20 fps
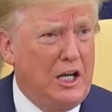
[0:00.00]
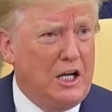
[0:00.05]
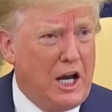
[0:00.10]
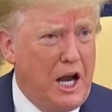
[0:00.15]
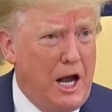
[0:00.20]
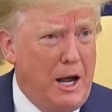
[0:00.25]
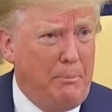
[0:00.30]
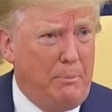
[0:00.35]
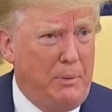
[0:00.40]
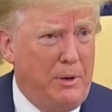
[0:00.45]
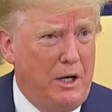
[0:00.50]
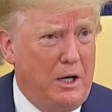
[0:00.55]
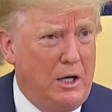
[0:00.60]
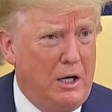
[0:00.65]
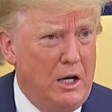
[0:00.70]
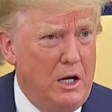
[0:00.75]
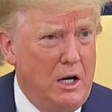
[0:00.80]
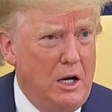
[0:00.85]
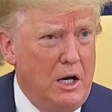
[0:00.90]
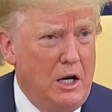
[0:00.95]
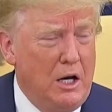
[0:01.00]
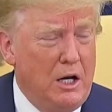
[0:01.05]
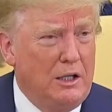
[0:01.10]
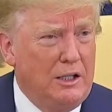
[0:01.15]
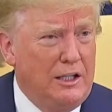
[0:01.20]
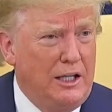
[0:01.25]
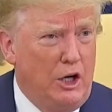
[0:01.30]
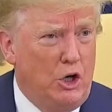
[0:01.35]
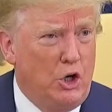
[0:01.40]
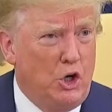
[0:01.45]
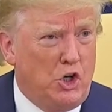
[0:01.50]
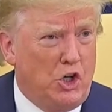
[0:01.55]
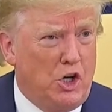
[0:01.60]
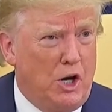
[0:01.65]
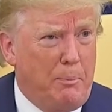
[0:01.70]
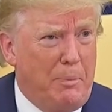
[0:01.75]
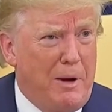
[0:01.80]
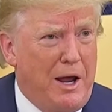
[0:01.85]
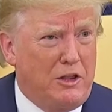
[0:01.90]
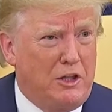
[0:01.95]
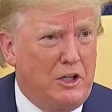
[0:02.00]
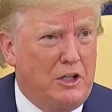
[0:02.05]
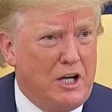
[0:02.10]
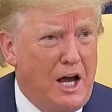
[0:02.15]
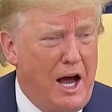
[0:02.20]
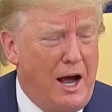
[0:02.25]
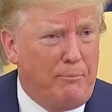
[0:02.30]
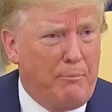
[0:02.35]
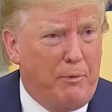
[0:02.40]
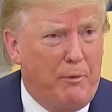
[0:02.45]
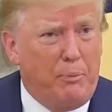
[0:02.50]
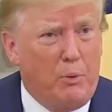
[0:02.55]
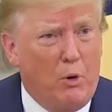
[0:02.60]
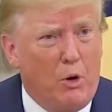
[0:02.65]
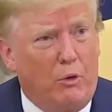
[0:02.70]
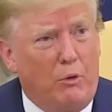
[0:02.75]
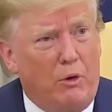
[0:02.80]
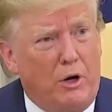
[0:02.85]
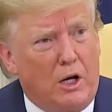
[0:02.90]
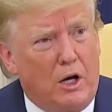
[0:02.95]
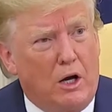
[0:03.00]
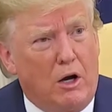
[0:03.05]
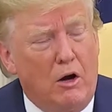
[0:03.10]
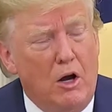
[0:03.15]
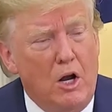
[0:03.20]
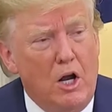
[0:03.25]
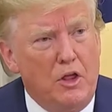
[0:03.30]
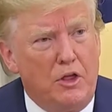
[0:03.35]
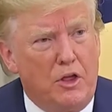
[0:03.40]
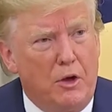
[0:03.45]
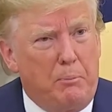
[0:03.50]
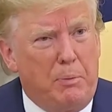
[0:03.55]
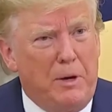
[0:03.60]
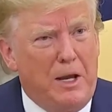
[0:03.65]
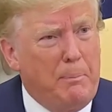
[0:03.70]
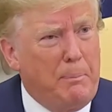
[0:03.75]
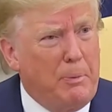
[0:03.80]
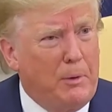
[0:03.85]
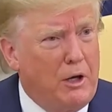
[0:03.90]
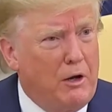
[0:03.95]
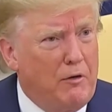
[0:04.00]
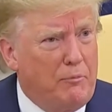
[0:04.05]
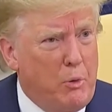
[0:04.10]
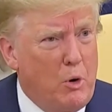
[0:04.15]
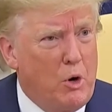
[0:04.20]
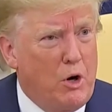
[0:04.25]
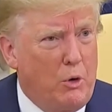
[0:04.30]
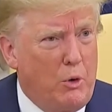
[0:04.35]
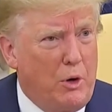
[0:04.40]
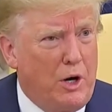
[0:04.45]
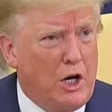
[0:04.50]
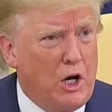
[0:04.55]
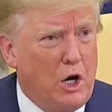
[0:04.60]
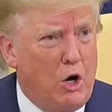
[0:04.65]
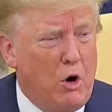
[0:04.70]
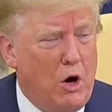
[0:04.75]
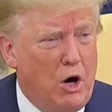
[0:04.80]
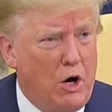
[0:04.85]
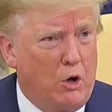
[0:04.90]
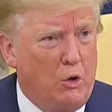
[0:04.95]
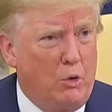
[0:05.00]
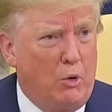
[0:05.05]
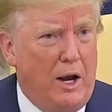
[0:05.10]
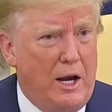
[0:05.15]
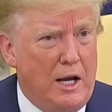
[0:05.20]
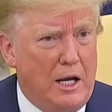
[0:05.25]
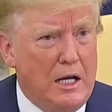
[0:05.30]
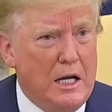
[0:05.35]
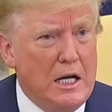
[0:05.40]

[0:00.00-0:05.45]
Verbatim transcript: incompetent leadership at the top of Puerto Rico. The people of Puerto Rico are great.